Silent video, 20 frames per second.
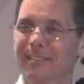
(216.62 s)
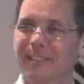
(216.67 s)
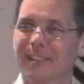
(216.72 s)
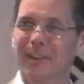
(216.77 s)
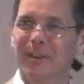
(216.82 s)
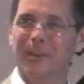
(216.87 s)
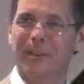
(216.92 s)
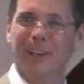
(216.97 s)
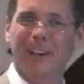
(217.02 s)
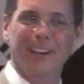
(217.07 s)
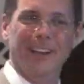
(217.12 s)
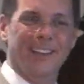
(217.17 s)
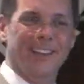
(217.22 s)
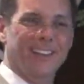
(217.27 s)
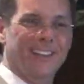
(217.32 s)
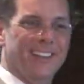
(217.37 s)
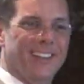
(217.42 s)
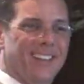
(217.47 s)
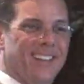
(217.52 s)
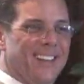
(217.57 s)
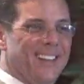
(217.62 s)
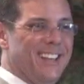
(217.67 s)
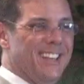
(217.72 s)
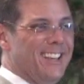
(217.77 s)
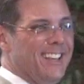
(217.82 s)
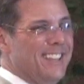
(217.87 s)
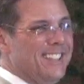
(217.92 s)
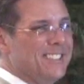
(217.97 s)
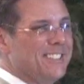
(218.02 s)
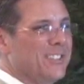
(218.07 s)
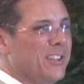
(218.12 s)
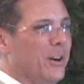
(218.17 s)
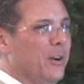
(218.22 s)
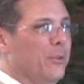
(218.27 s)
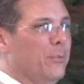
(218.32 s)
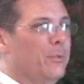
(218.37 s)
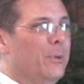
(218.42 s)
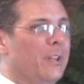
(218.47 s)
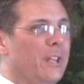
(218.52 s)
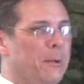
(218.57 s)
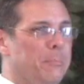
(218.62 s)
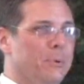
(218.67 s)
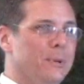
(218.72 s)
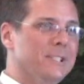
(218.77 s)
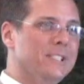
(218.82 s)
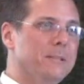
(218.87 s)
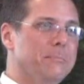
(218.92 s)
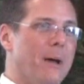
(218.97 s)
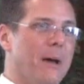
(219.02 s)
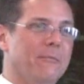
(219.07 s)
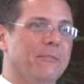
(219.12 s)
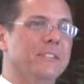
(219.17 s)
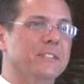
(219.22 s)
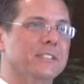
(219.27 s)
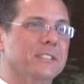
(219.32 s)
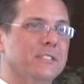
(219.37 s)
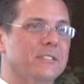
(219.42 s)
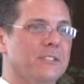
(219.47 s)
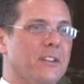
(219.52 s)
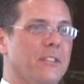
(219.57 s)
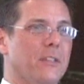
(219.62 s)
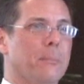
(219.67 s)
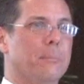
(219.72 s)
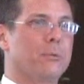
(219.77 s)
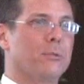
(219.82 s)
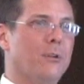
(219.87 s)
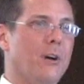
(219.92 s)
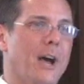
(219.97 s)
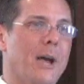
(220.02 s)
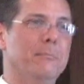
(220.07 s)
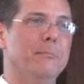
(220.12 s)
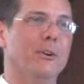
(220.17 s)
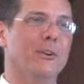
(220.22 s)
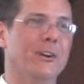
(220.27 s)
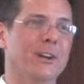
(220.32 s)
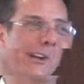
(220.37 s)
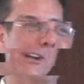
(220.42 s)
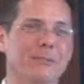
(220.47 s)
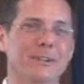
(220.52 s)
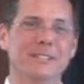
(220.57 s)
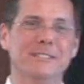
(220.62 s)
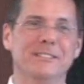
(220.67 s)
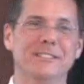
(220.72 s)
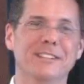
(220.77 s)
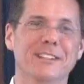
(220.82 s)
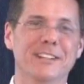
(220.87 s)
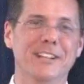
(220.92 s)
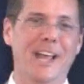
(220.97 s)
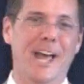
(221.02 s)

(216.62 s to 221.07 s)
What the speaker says: okay? So really put some emphasis on the primary reason and